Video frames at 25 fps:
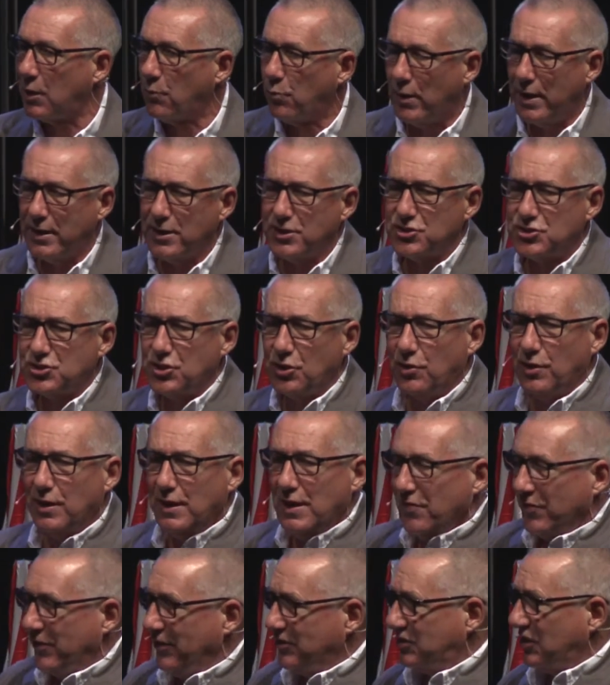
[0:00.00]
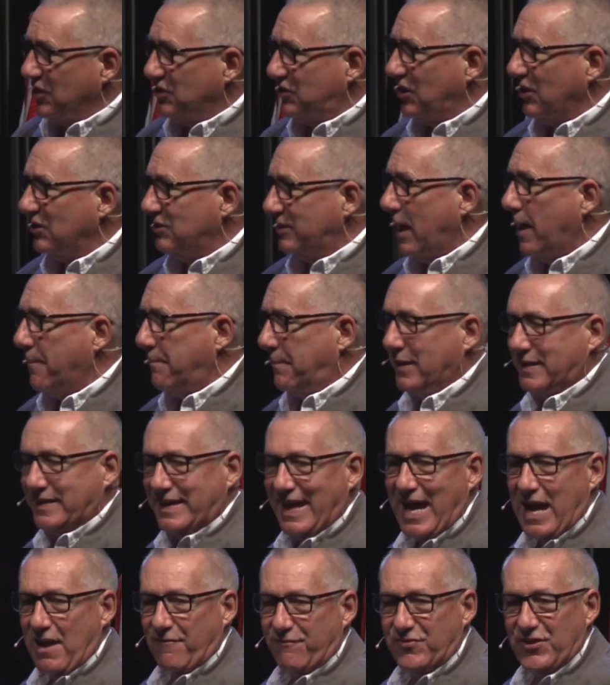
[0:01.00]
What is your, this is his
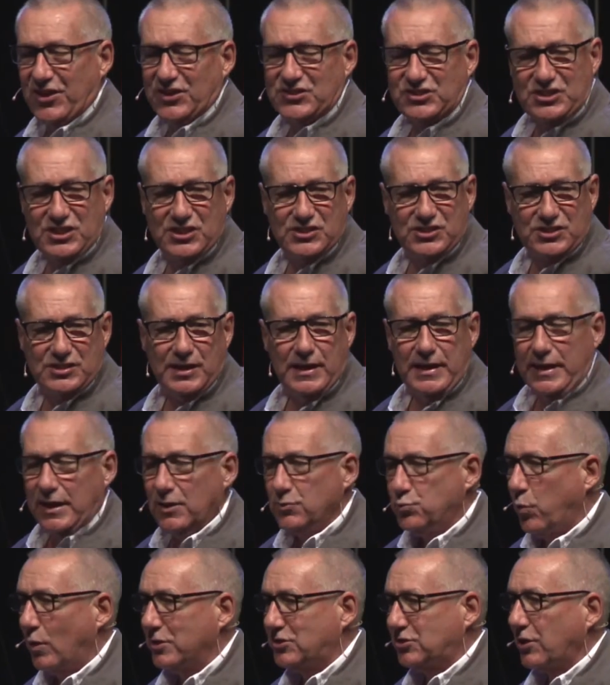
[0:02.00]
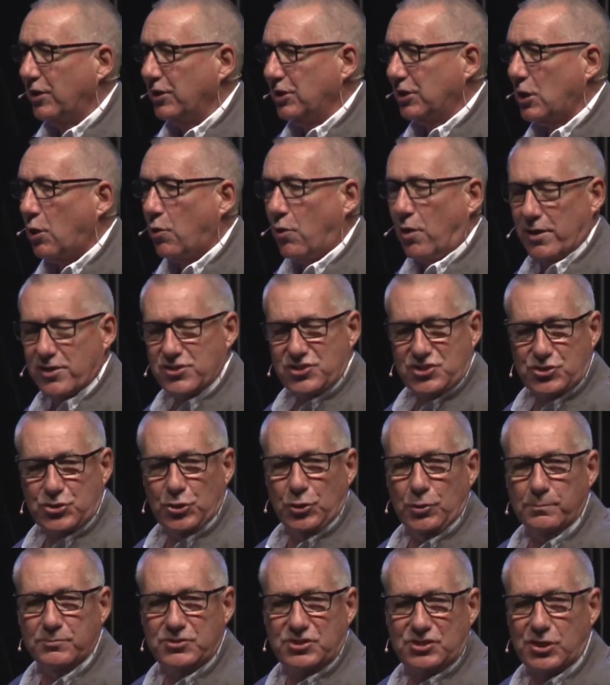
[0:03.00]
epitaph. This is, is what's going to go on his
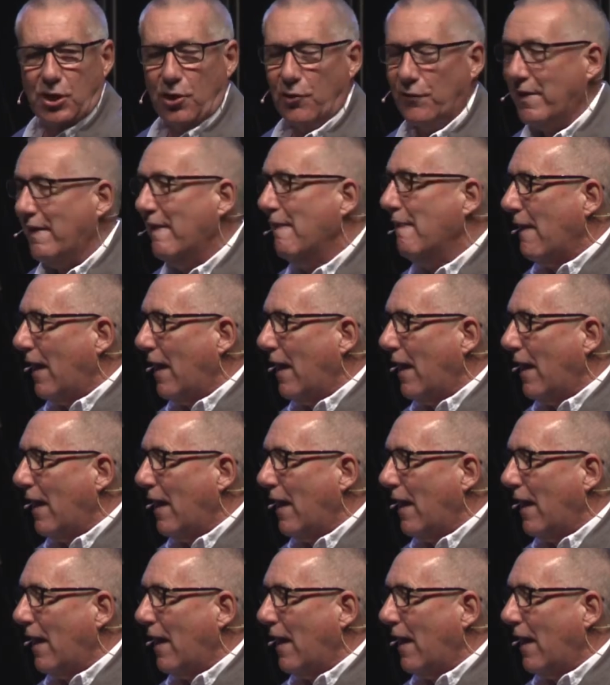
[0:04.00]
tombstone.